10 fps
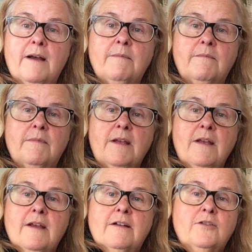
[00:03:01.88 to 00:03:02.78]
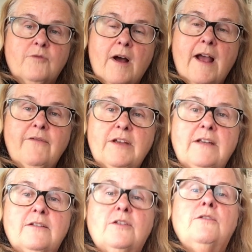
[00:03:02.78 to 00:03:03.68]
I'm
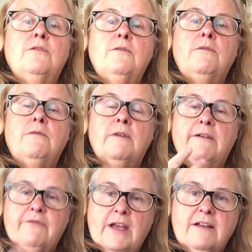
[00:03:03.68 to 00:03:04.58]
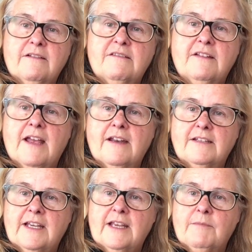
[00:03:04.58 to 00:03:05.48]
driving to events and
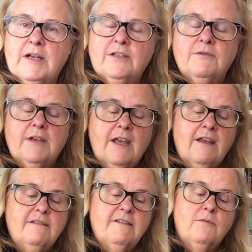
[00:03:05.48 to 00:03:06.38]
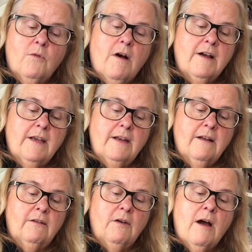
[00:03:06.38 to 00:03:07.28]
taking my two canes and walking
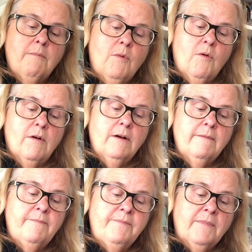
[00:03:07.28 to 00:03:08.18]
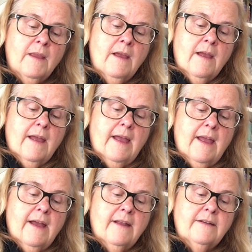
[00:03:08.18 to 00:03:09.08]
a lot more.
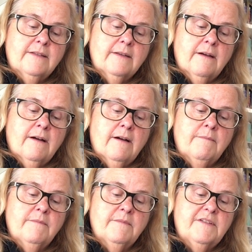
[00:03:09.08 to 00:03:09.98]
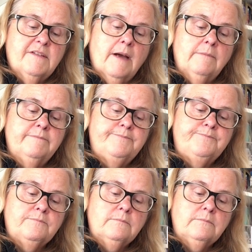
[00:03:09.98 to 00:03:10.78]
And um, some